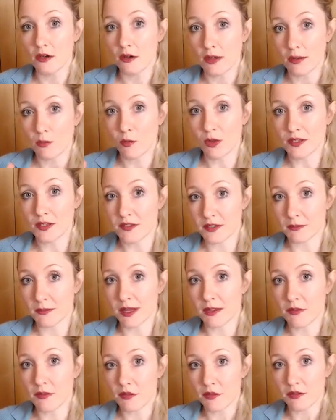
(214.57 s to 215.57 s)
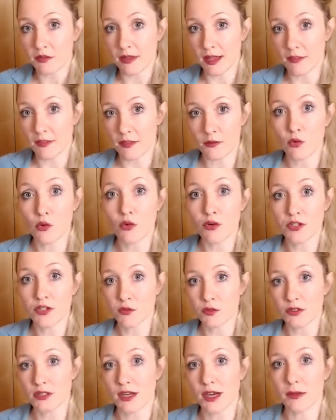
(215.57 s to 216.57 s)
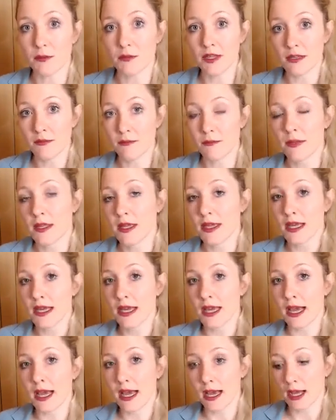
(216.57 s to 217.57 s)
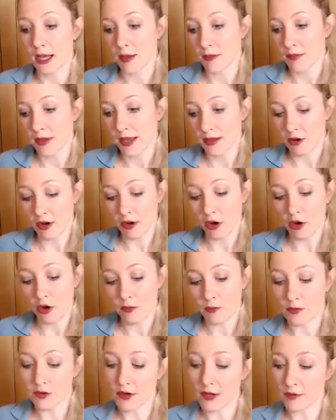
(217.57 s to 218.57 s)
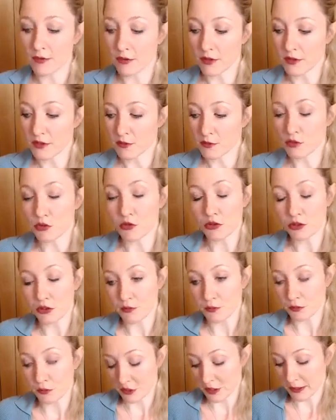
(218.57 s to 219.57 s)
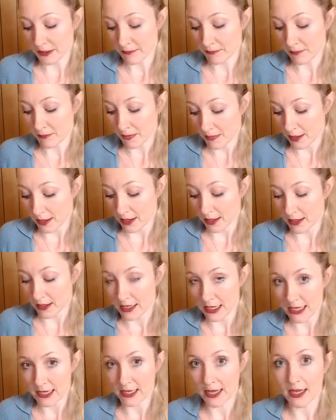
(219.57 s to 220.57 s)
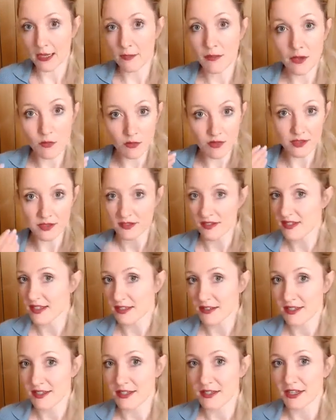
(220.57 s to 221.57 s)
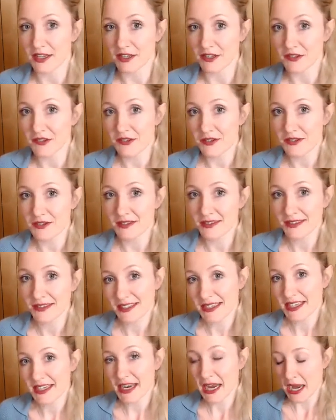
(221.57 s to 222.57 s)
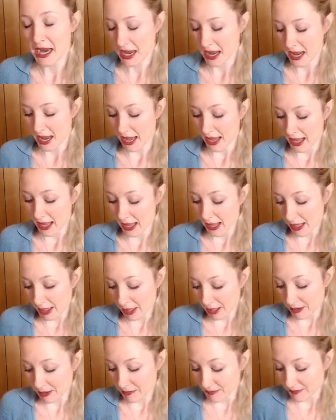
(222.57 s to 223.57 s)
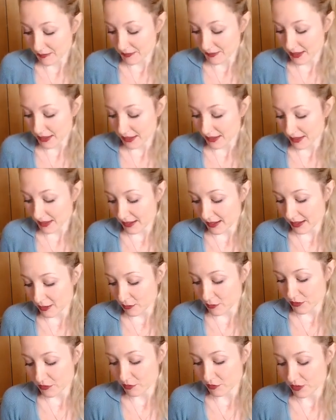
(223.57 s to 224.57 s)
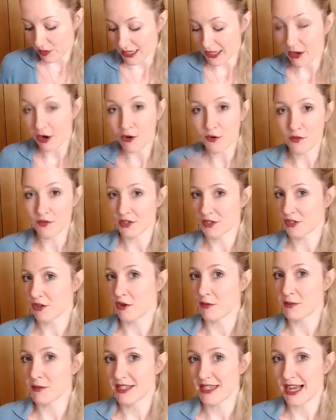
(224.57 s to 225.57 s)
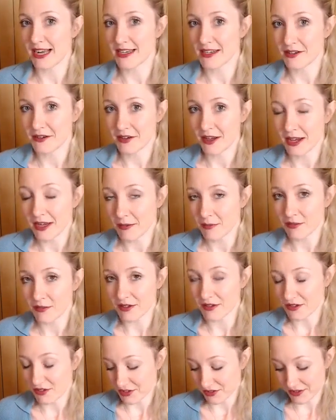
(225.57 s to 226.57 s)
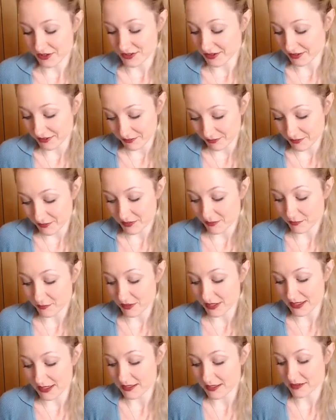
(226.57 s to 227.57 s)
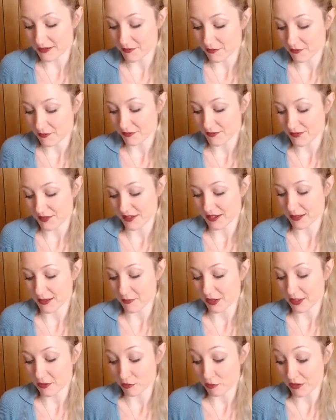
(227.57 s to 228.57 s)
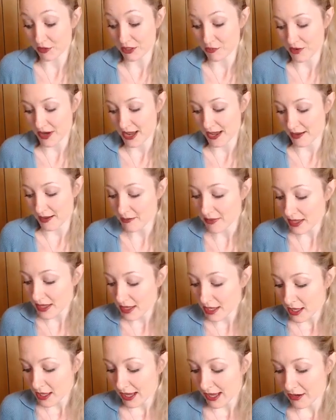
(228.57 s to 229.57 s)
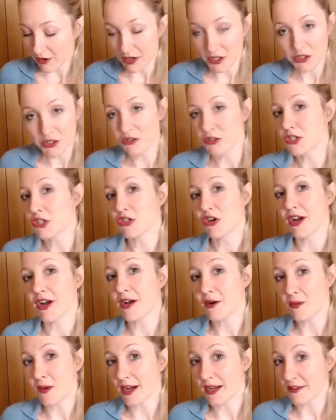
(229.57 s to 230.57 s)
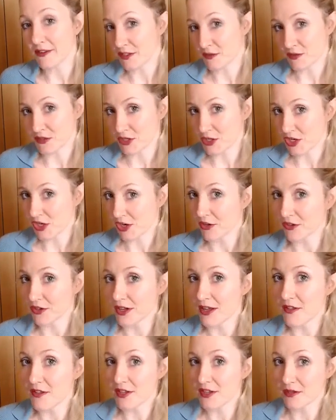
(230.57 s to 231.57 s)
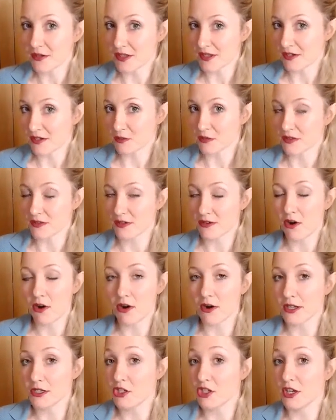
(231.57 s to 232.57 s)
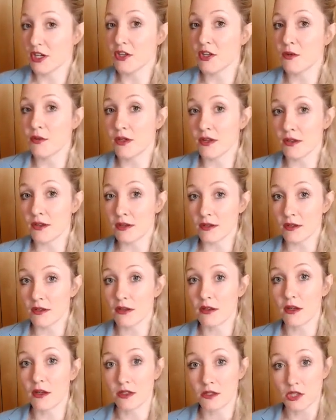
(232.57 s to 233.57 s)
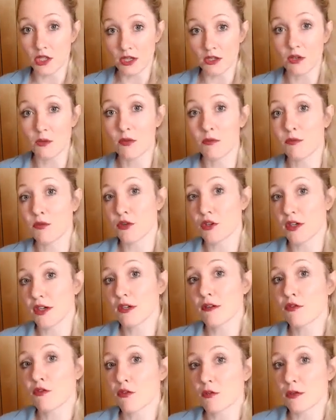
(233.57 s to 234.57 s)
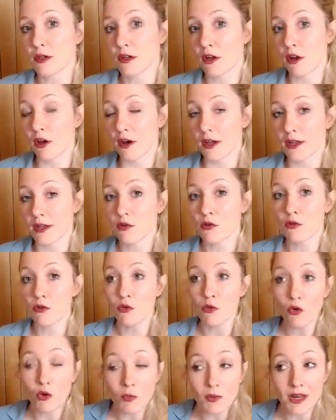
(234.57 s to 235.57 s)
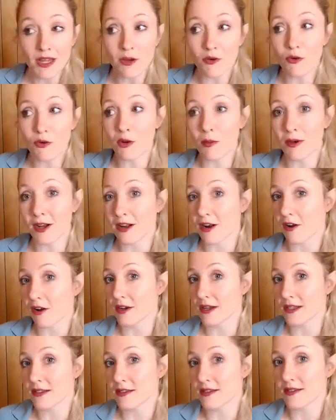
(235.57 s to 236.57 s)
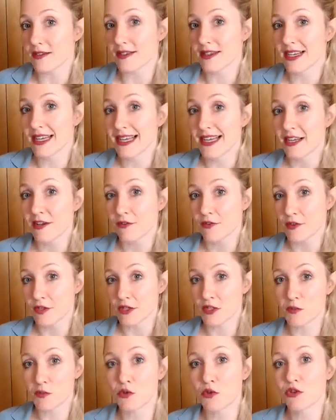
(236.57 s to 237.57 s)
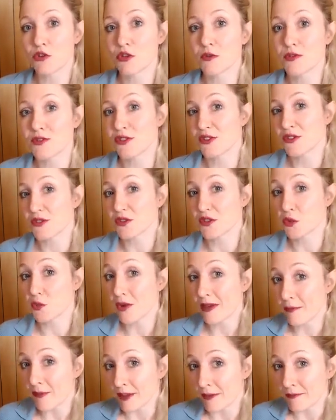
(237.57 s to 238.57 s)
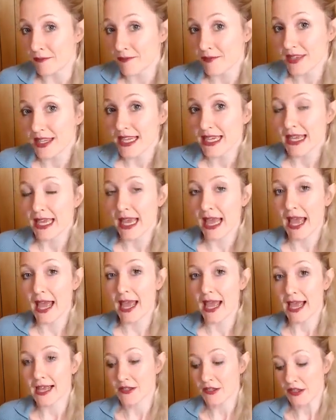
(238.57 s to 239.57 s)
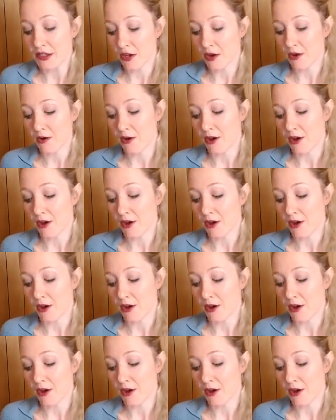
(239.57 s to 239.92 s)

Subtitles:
once a month, and the orders would come in. And I opened up the small group booking, and he came in within 60 seconds with a really over-the-top Italian name that just didn't seem like a real name. And I knew straight away this was a joker. This was not a genuine booking from a client. Normally, all of my clients for the small group circles are women. And so